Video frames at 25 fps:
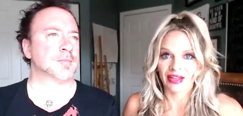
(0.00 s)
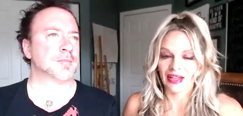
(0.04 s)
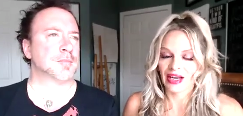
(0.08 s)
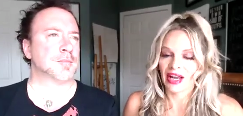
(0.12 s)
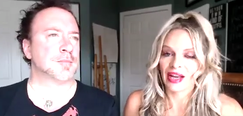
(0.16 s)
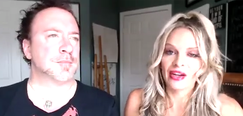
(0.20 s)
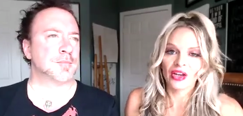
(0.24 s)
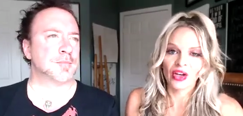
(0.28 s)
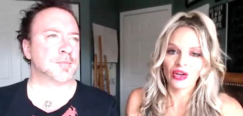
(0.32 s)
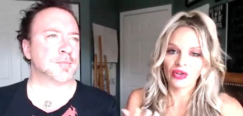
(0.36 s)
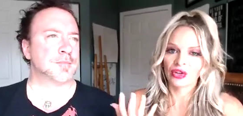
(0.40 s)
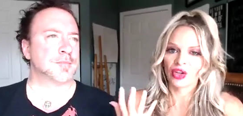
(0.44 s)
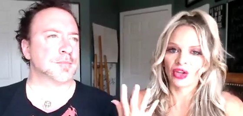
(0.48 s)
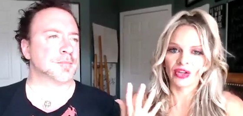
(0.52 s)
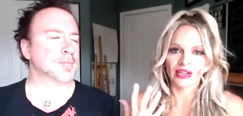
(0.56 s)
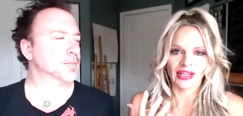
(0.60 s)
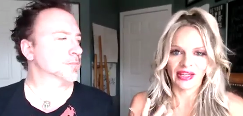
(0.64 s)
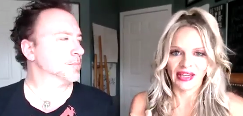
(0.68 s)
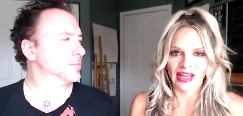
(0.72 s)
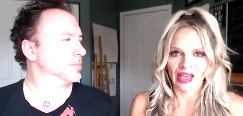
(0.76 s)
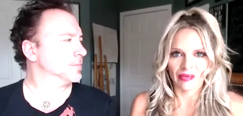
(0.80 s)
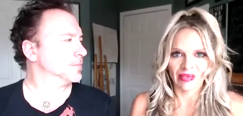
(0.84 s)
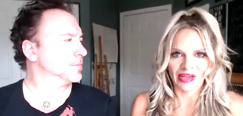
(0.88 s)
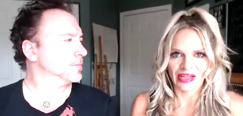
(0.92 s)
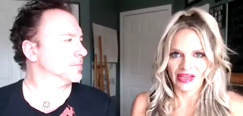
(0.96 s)
Speaker 1: I know looking
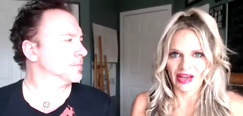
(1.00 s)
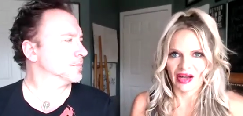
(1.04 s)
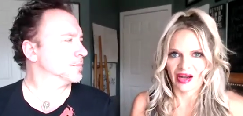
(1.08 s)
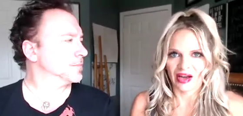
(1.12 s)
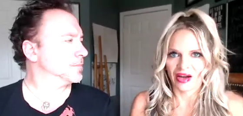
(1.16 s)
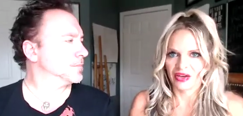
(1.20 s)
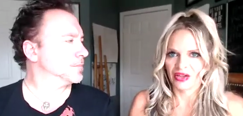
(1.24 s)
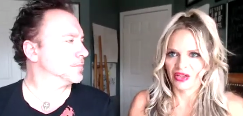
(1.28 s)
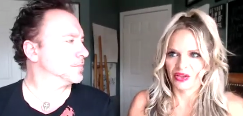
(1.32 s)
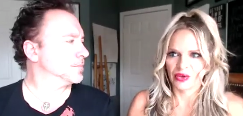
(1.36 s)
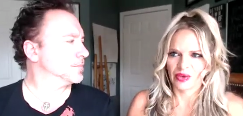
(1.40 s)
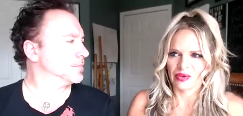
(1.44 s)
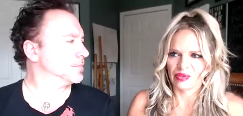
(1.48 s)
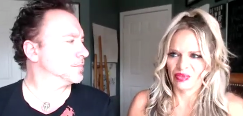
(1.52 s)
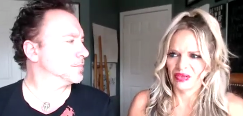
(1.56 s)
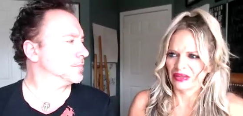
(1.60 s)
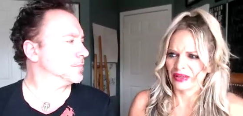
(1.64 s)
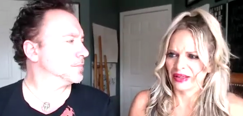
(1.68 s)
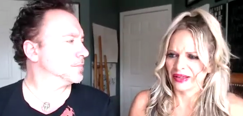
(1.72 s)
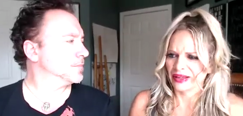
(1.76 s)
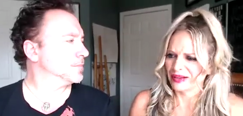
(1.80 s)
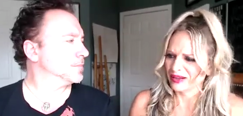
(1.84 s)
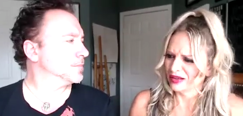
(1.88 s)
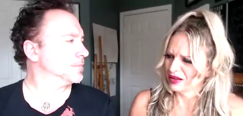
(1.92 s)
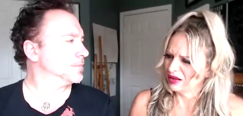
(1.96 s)
at me now, you would be
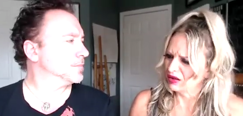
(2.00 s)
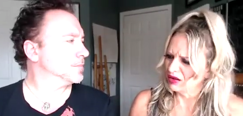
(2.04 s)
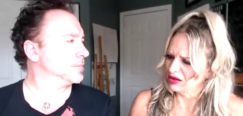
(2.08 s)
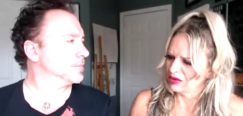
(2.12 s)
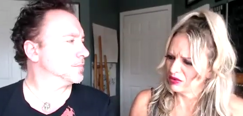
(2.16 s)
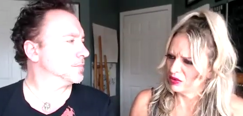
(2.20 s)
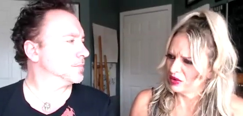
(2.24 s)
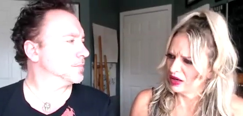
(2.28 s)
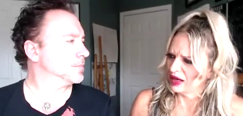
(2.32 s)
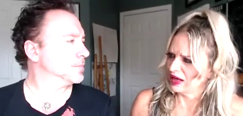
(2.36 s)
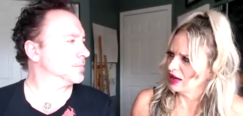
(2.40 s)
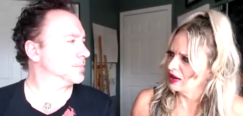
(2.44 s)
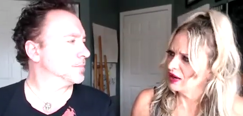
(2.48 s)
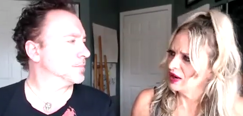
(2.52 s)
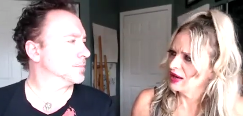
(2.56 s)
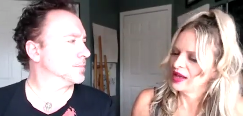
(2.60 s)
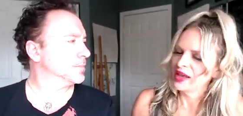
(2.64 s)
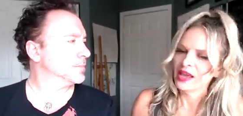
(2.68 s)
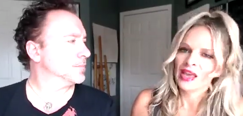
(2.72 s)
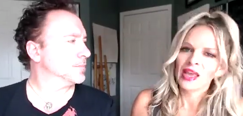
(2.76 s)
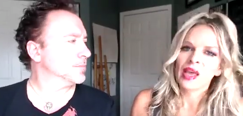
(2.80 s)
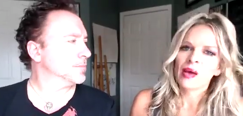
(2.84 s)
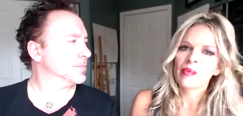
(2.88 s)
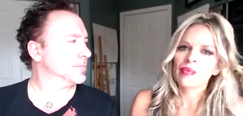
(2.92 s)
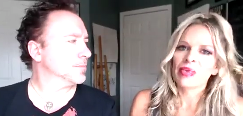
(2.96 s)
like, oh wow.
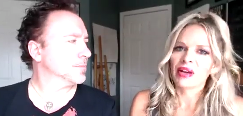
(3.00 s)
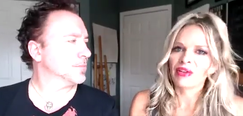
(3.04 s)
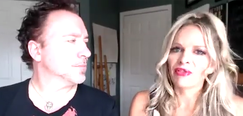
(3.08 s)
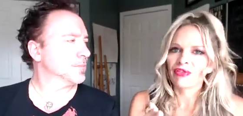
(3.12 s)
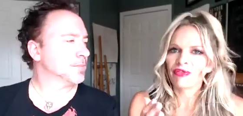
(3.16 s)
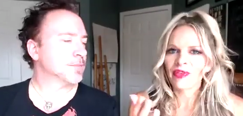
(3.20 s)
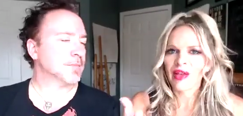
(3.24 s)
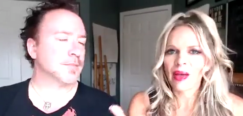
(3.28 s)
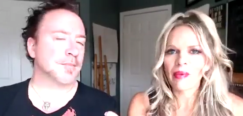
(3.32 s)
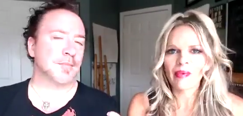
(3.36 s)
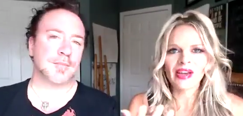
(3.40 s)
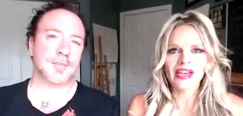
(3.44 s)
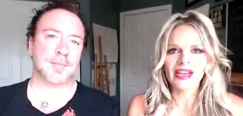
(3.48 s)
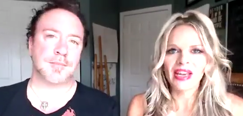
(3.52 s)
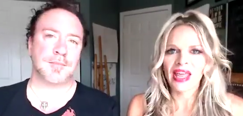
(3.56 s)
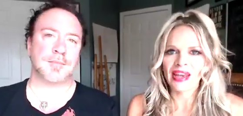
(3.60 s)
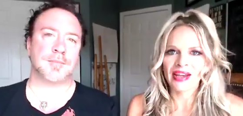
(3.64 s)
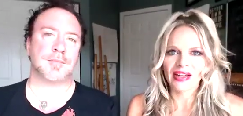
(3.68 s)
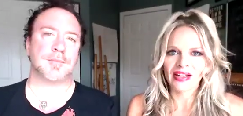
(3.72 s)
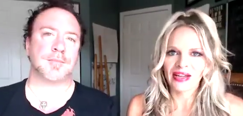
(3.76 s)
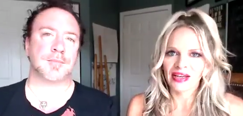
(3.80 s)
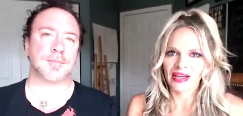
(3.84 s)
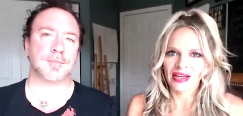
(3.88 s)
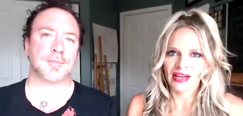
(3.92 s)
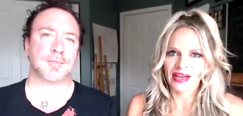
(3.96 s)
But
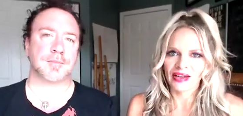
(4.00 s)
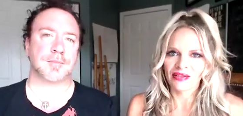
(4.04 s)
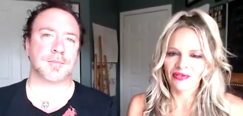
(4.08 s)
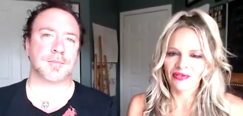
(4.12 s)
femininity,